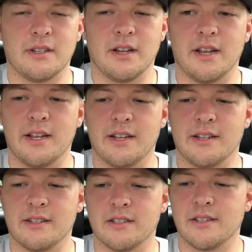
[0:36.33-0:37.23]

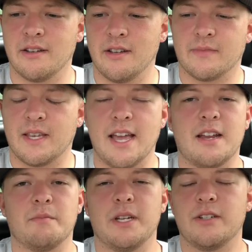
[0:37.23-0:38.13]
and
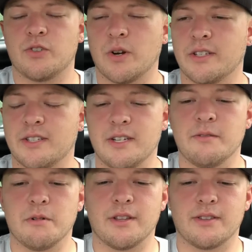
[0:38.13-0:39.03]
can't be
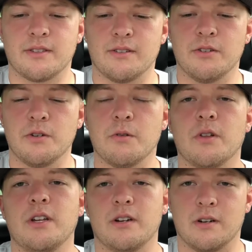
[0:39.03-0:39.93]
trusted with
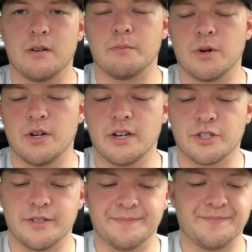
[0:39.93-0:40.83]
nuclear
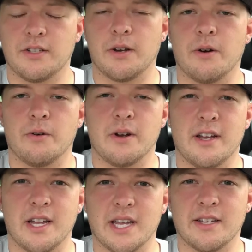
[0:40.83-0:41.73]
production. So
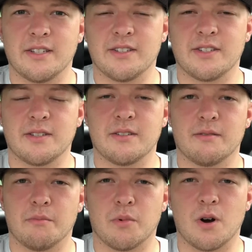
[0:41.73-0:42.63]
as
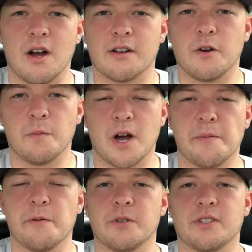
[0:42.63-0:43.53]
Barack
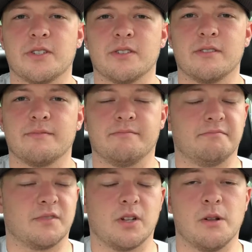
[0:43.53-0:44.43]
Obama was
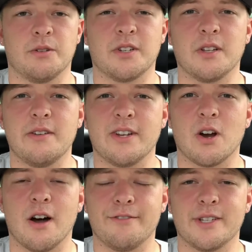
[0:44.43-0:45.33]
close to leaving
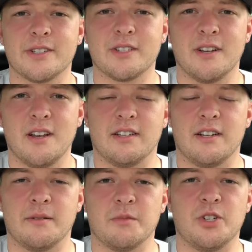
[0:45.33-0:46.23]
office,
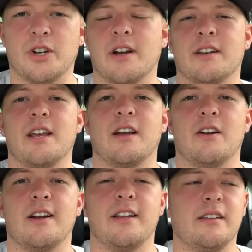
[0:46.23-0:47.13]
him, John
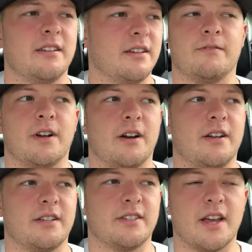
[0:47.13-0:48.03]
Kerry,
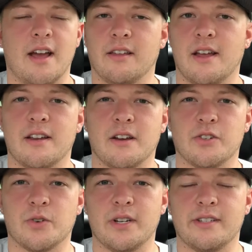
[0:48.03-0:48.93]
various allied
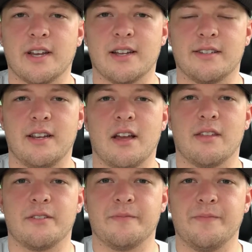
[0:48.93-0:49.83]
countries got
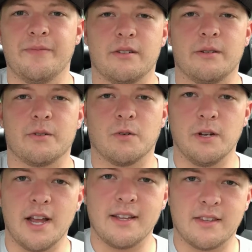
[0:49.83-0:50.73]
together to
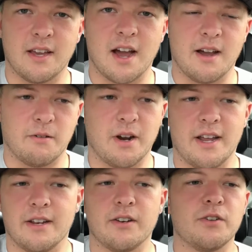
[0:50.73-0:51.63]
create the
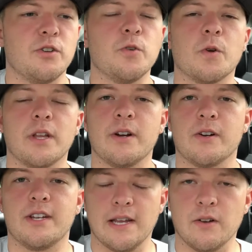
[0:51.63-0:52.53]
Iran
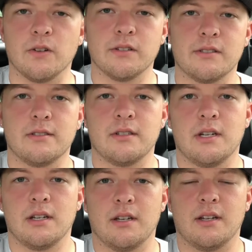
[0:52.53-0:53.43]
nuclear deal.
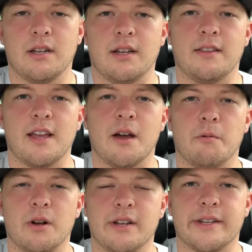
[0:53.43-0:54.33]
And that
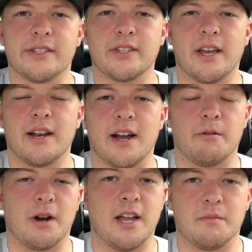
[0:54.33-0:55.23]
was that
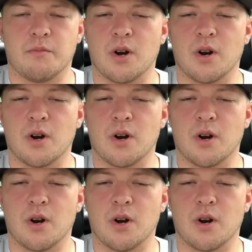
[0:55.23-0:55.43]
Iran